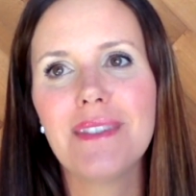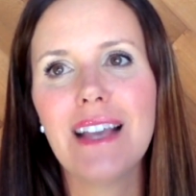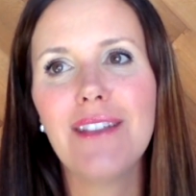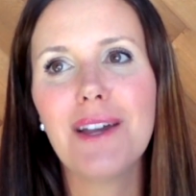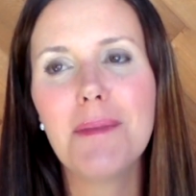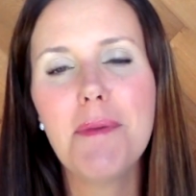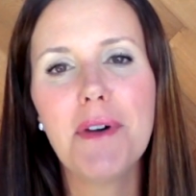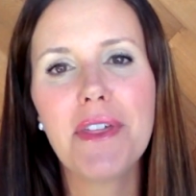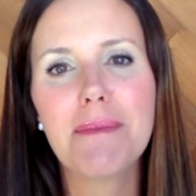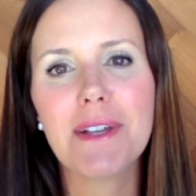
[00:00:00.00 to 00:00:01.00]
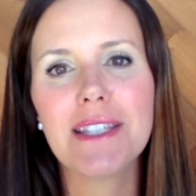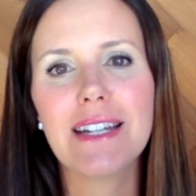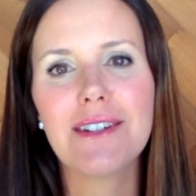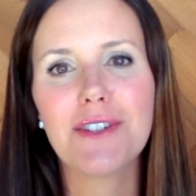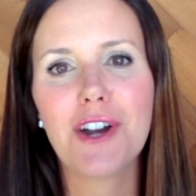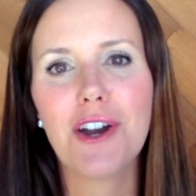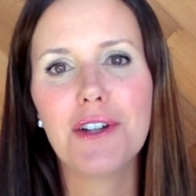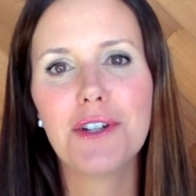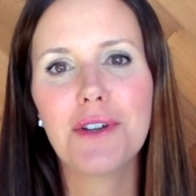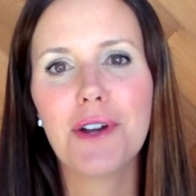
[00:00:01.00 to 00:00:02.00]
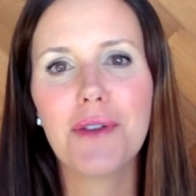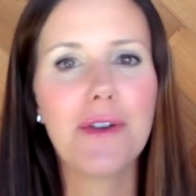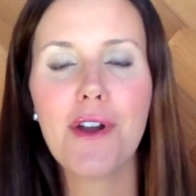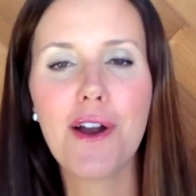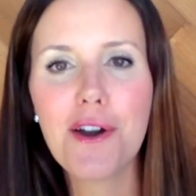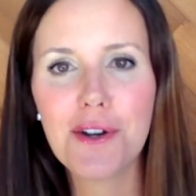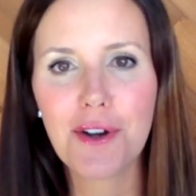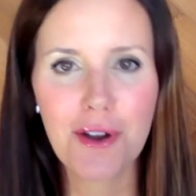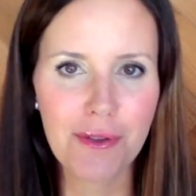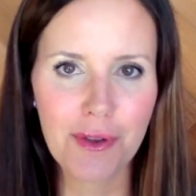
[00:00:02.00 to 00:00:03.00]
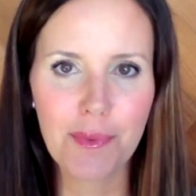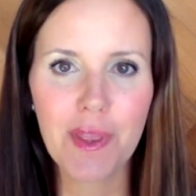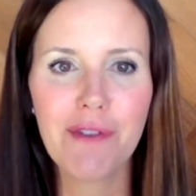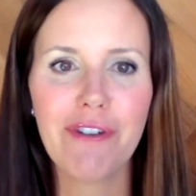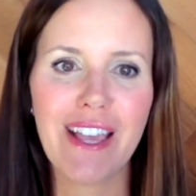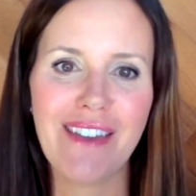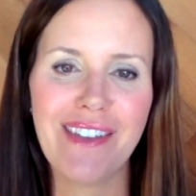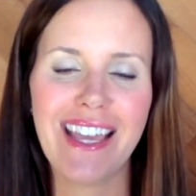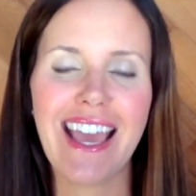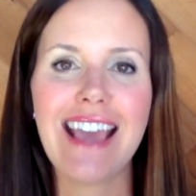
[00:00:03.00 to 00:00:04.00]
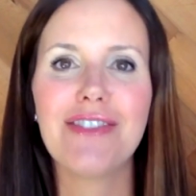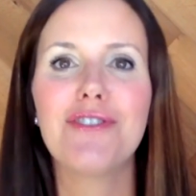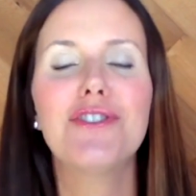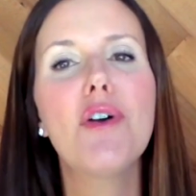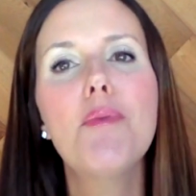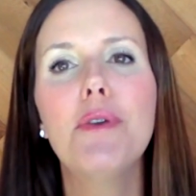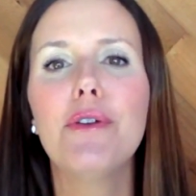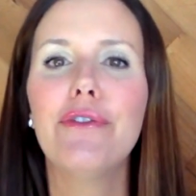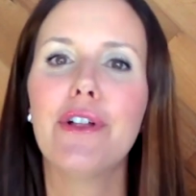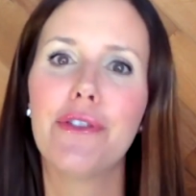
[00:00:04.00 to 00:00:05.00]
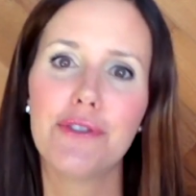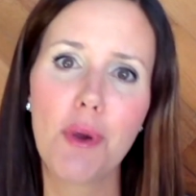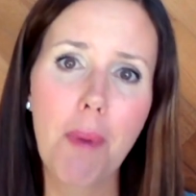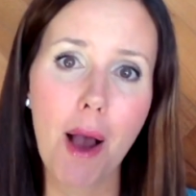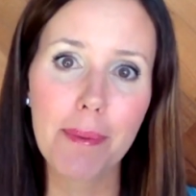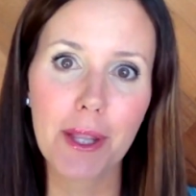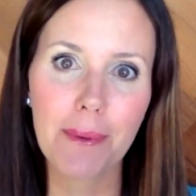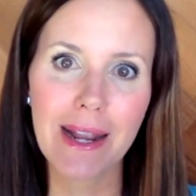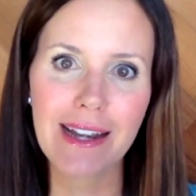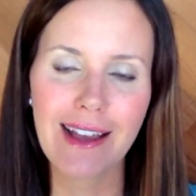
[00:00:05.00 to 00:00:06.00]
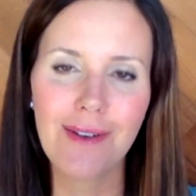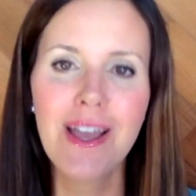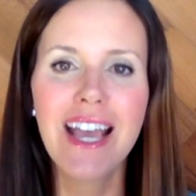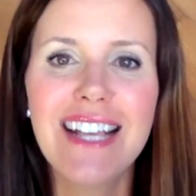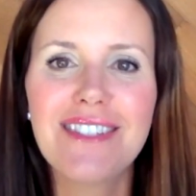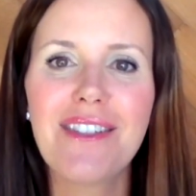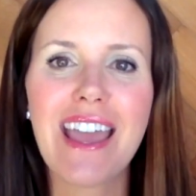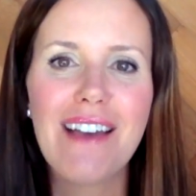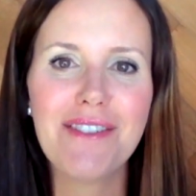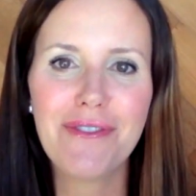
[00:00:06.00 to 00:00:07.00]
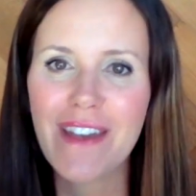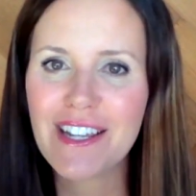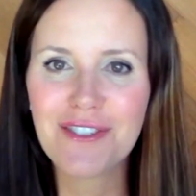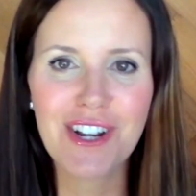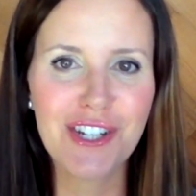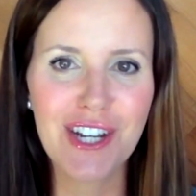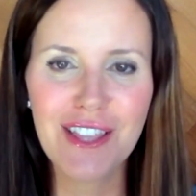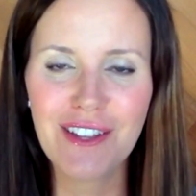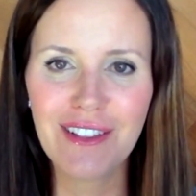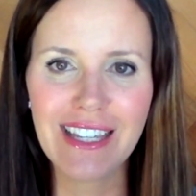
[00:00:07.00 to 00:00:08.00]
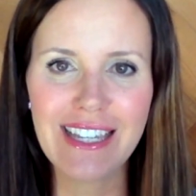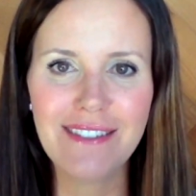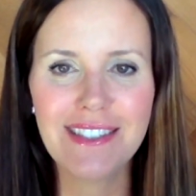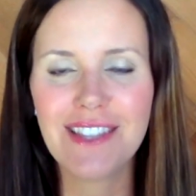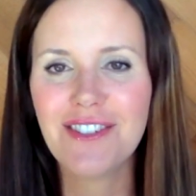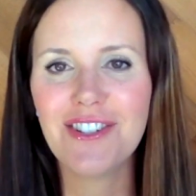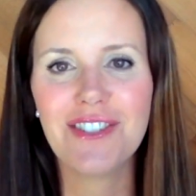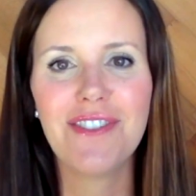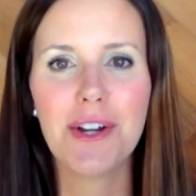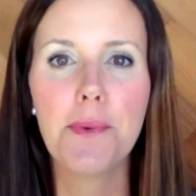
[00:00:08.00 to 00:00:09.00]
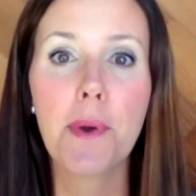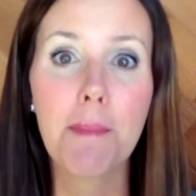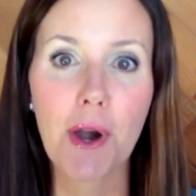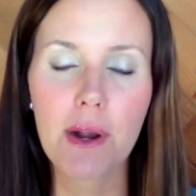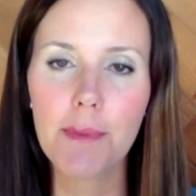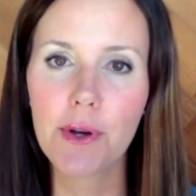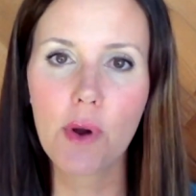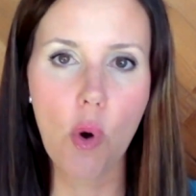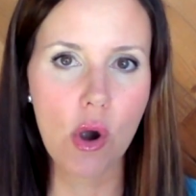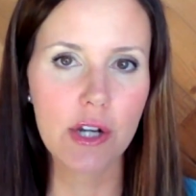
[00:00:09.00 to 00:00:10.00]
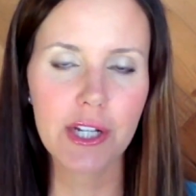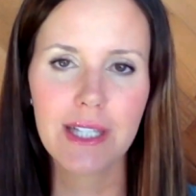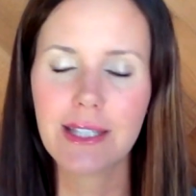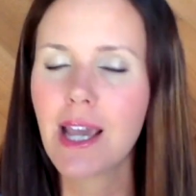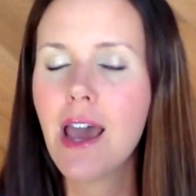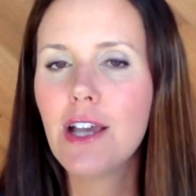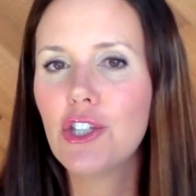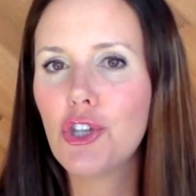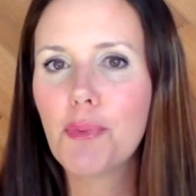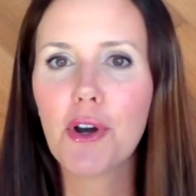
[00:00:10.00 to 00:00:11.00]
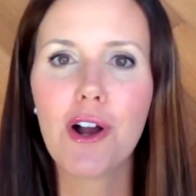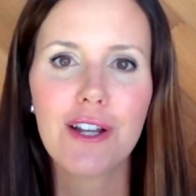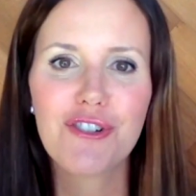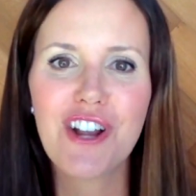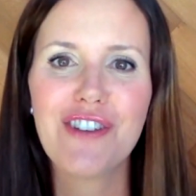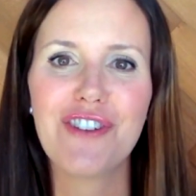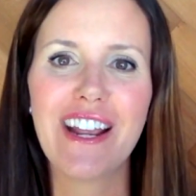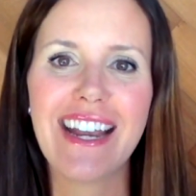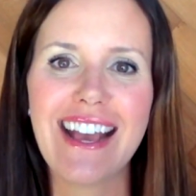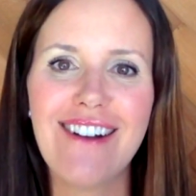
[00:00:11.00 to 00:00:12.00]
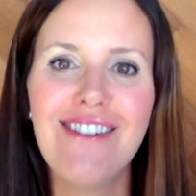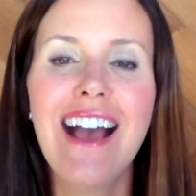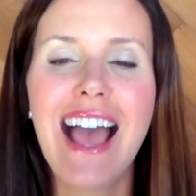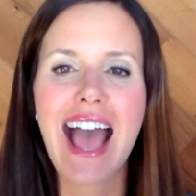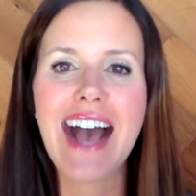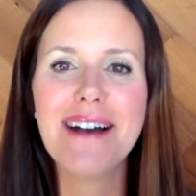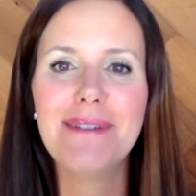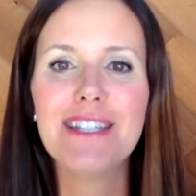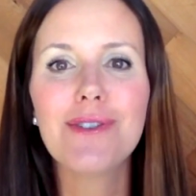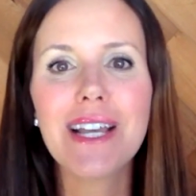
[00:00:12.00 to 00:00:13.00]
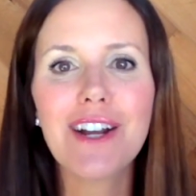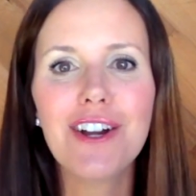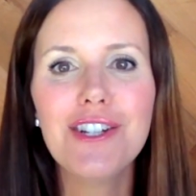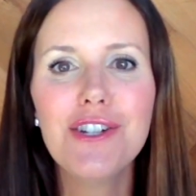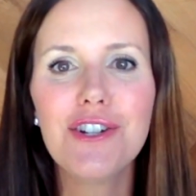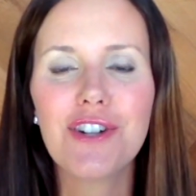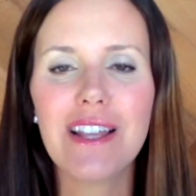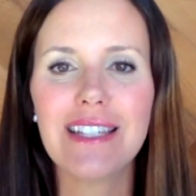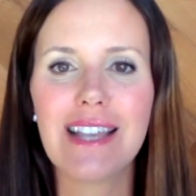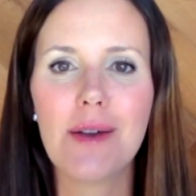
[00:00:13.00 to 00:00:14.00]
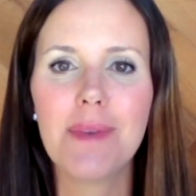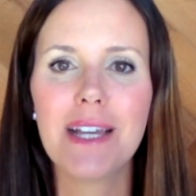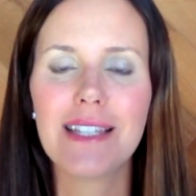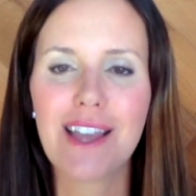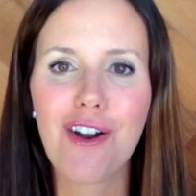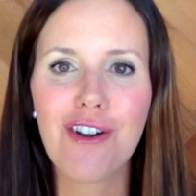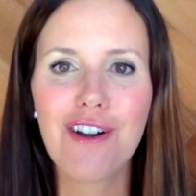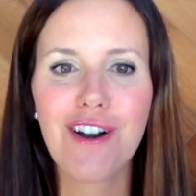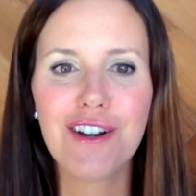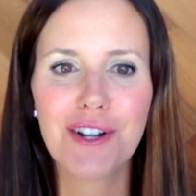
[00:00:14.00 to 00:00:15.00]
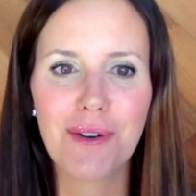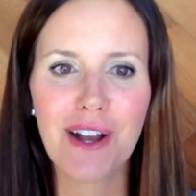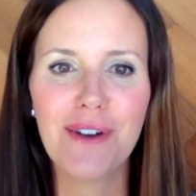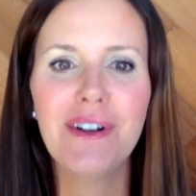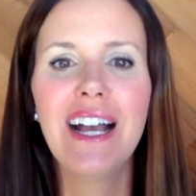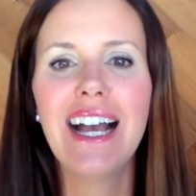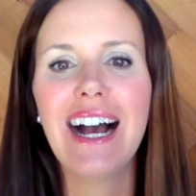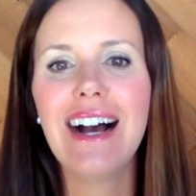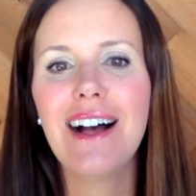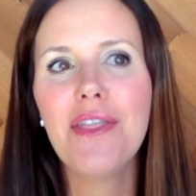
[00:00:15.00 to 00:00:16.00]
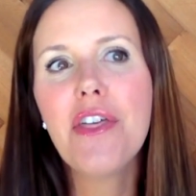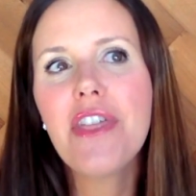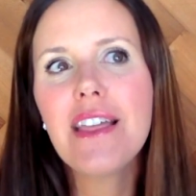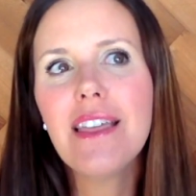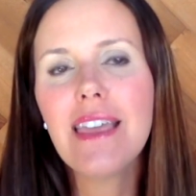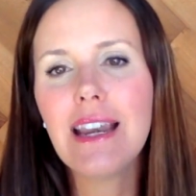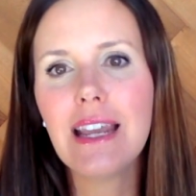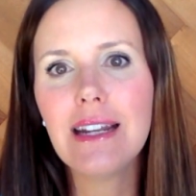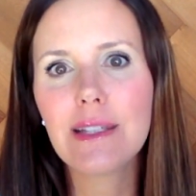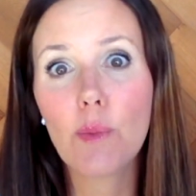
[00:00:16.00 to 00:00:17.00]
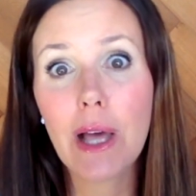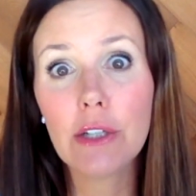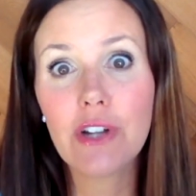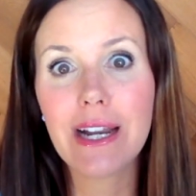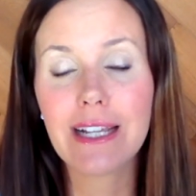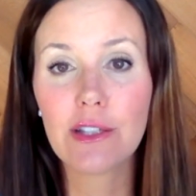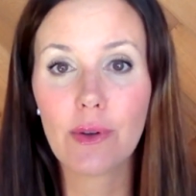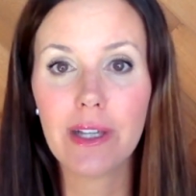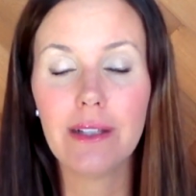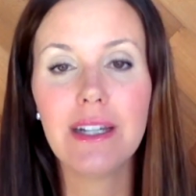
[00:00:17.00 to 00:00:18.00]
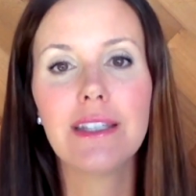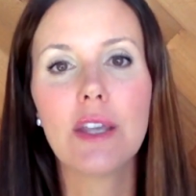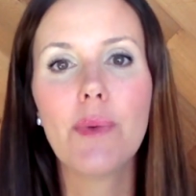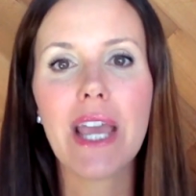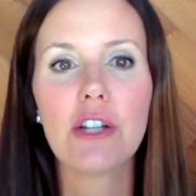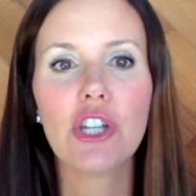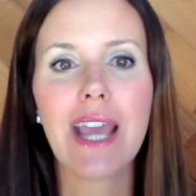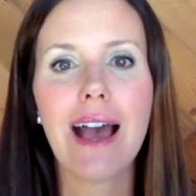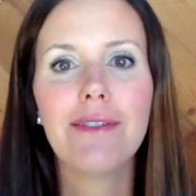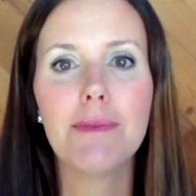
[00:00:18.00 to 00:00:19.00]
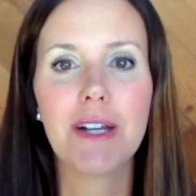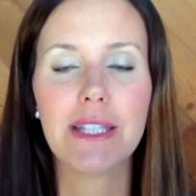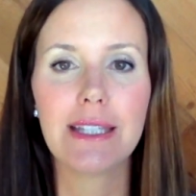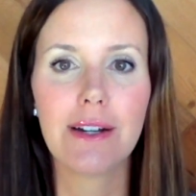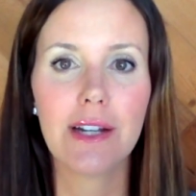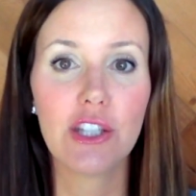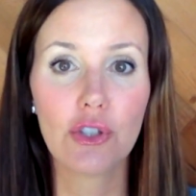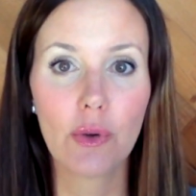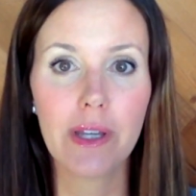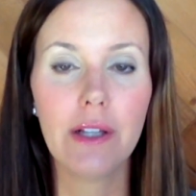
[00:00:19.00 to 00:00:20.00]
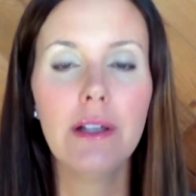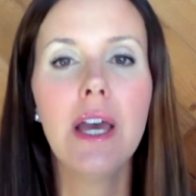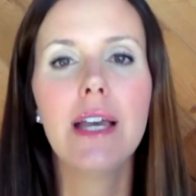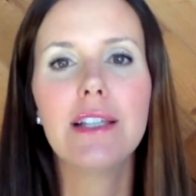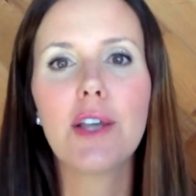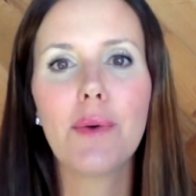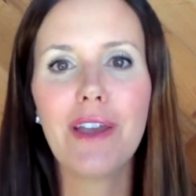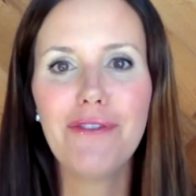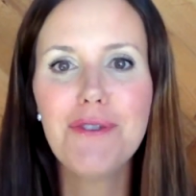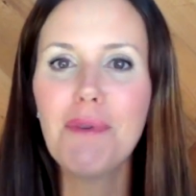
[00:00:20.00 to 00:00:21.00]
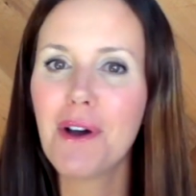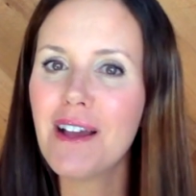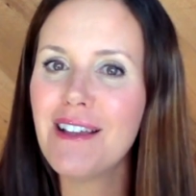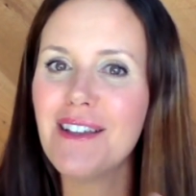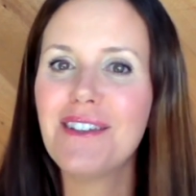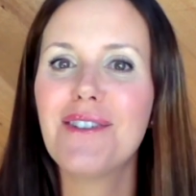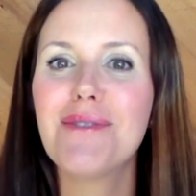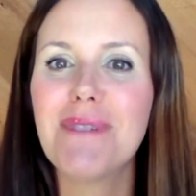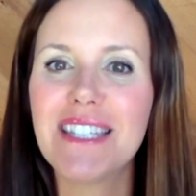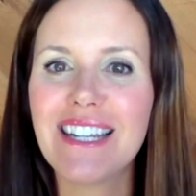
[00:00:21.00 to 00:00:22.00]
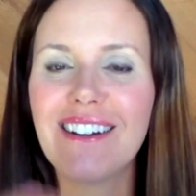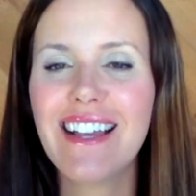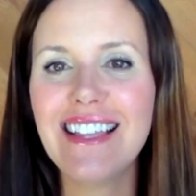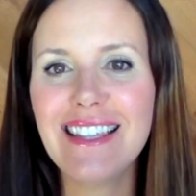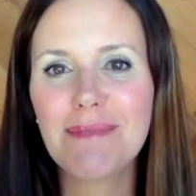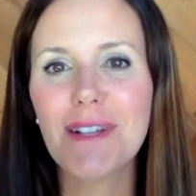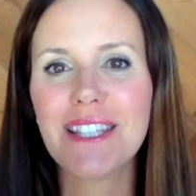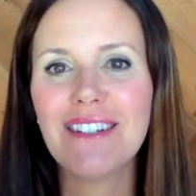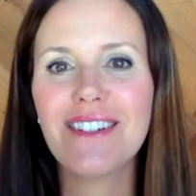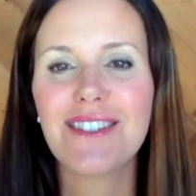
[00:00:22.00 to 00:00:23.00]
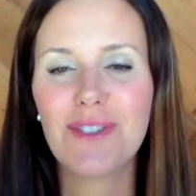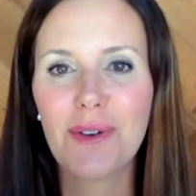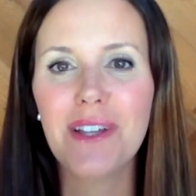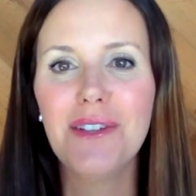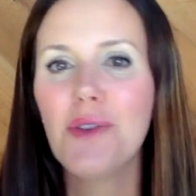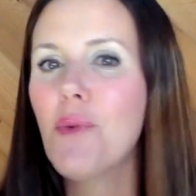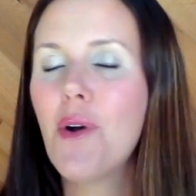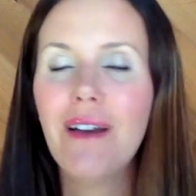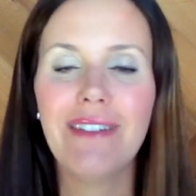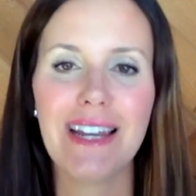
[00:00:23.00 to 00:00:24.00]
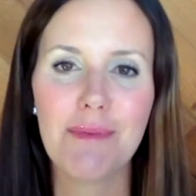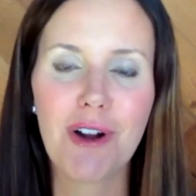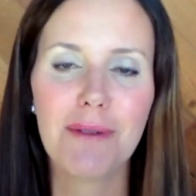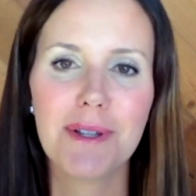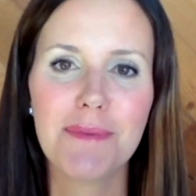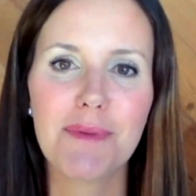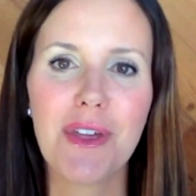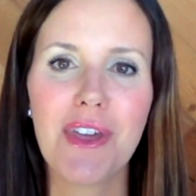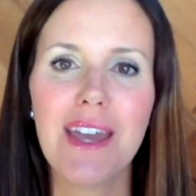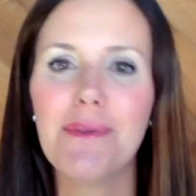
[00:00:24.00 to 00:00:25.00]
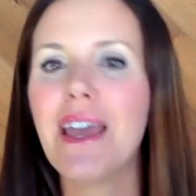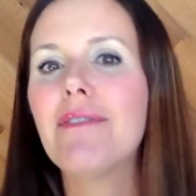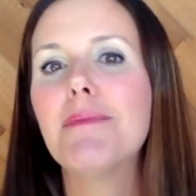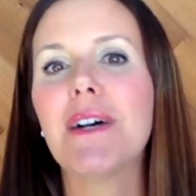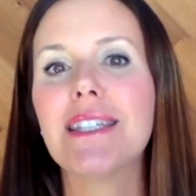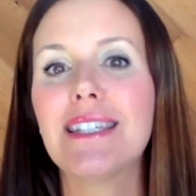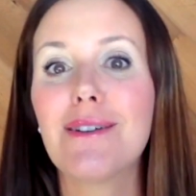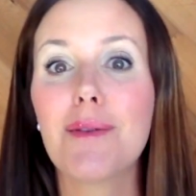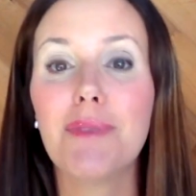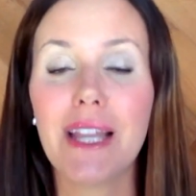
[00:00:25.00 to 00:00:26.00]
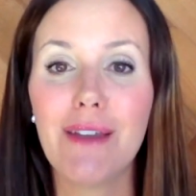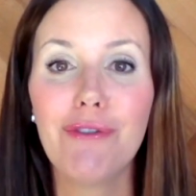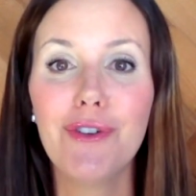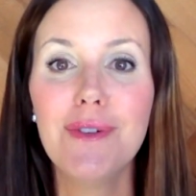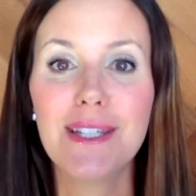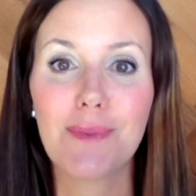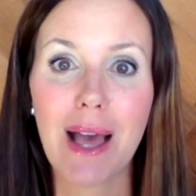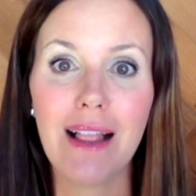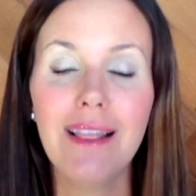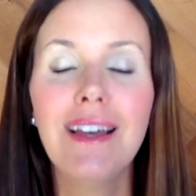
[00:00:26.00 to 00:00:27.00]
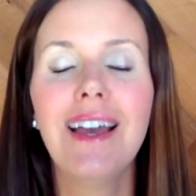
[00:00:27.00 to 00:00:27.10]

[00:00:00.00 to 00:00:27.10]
a lot of people think monsteras are hard to grow. They're not hard to grow. They're really forgiving, and they're so beautiful, and they're so popular right now. So they have the fenestration in their leaves, and they're just very remarkable, gorgeous, super on trend right now. And so I encourage you to try this out because they aren't hard to grow. The thing that they need is well-draining soil, and so we actually have a MONSTERA soil. So if you put your MONSTERA in this MONSTERA soil, you won't have any problems with it. We have a MONSTERA plant food as well.